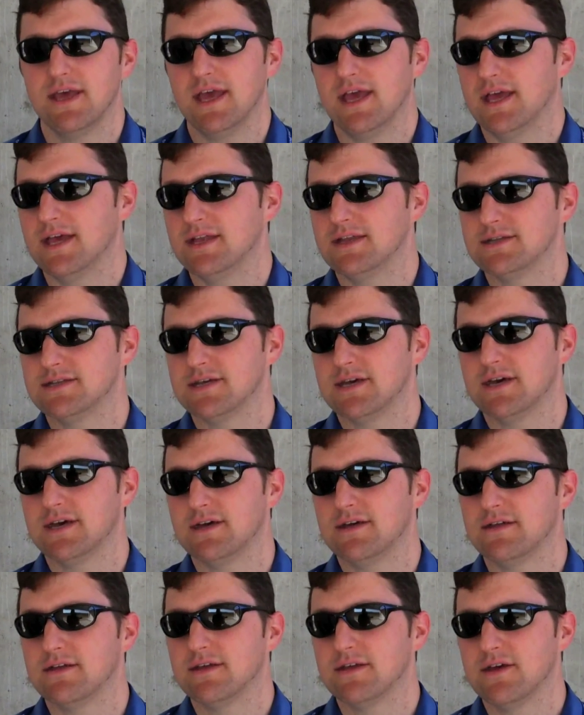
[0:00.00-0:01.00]
and
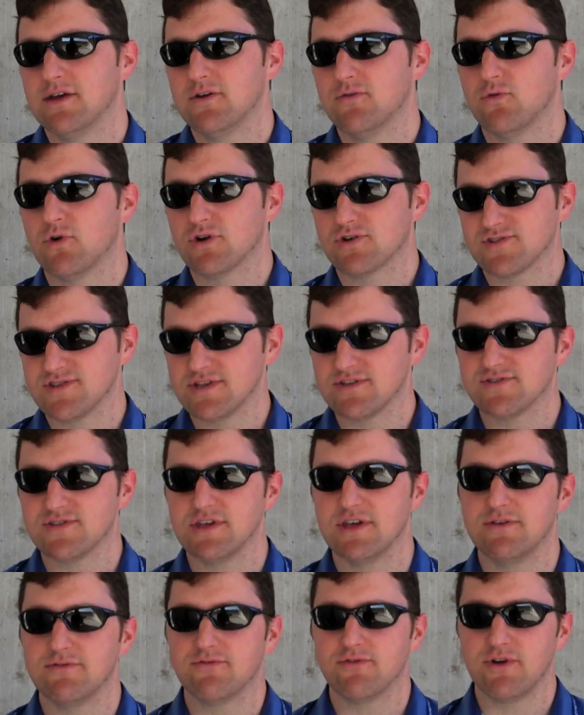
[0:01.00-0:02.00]
worked since
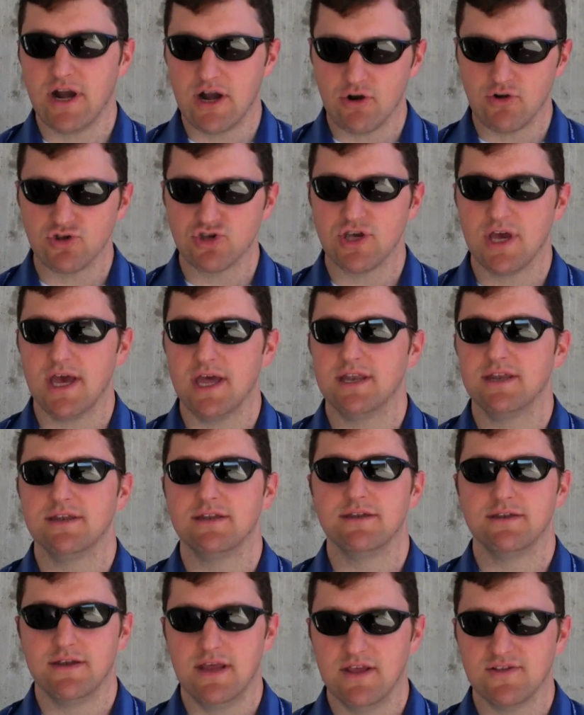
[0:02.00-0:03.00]
then for Aerojet
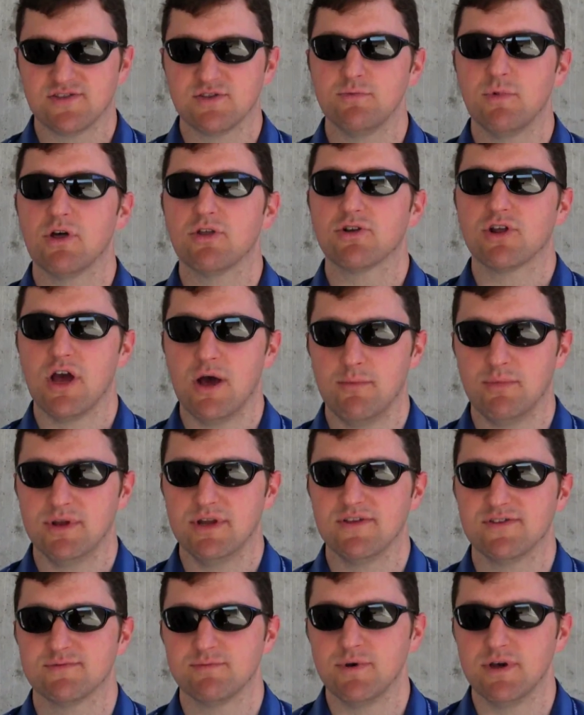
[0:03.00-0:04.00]
and some other
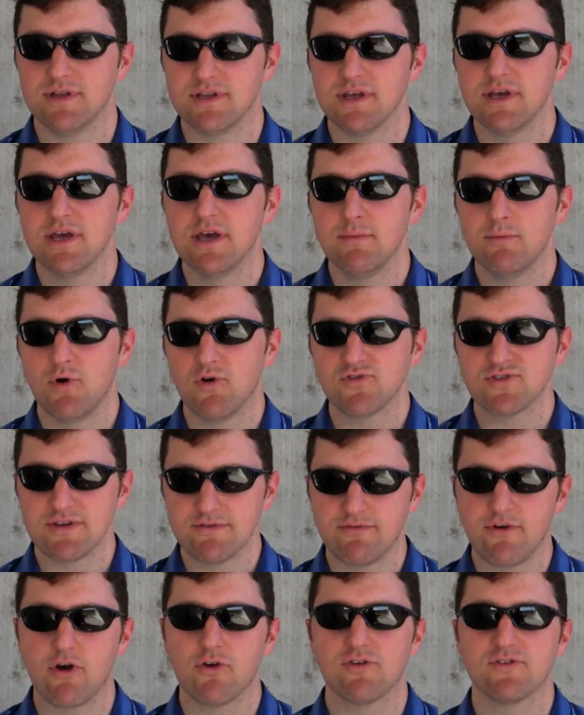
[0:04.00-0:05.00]
companies, but mostly
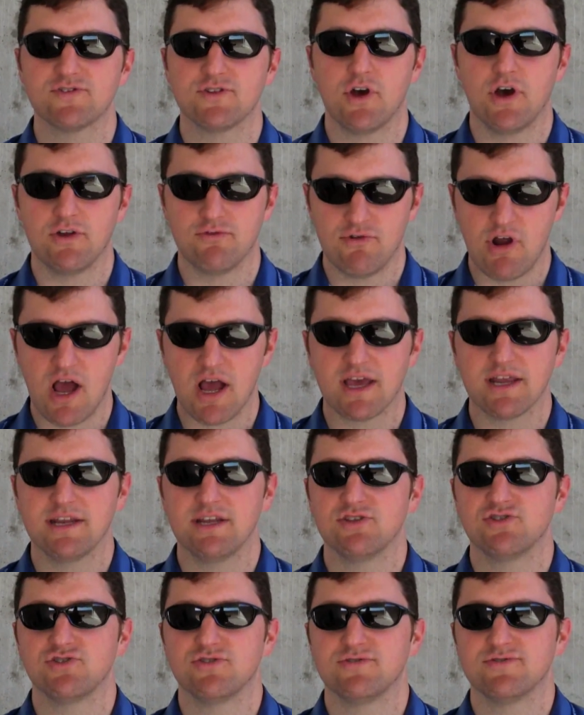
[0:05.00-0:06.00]
focused on rocket
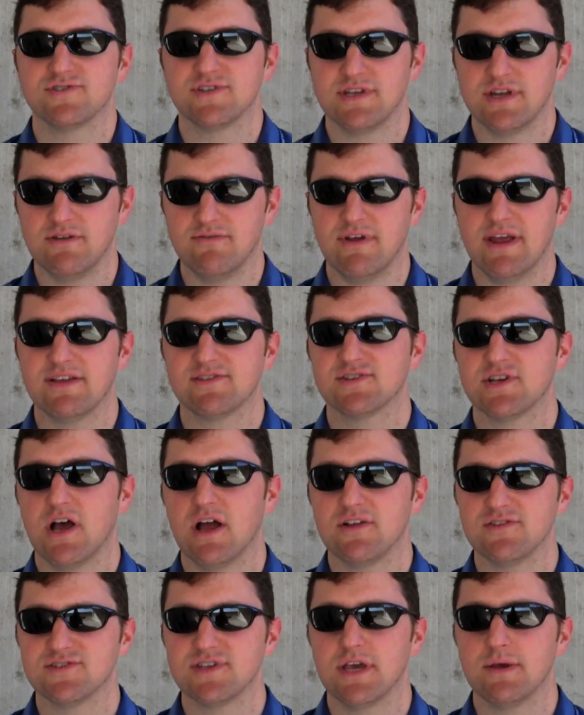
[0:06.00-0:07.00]
engines and advanced
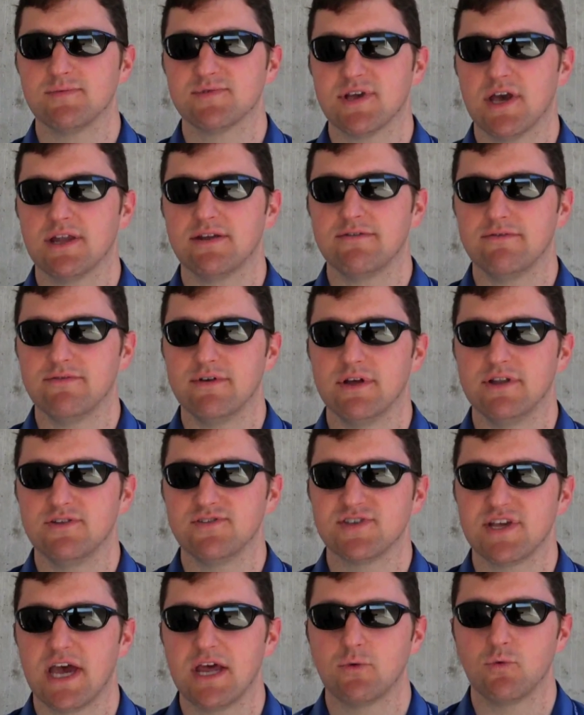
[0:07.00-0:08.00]
concepts, kind of
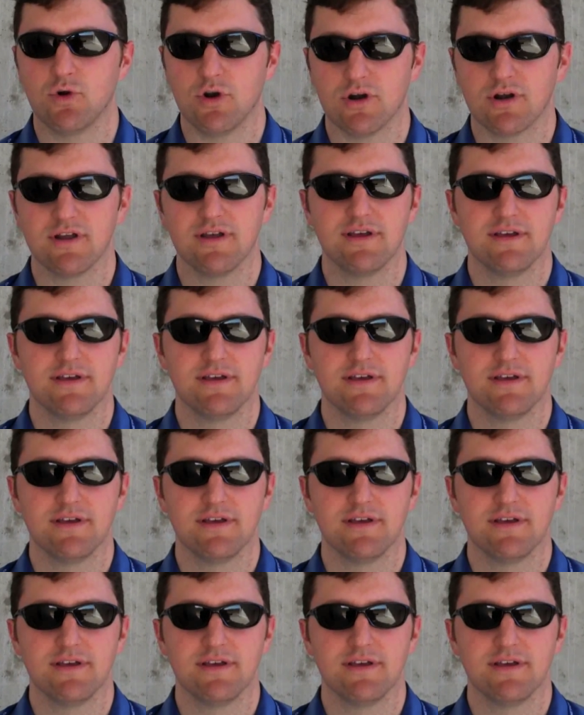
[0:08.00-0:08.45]
design work.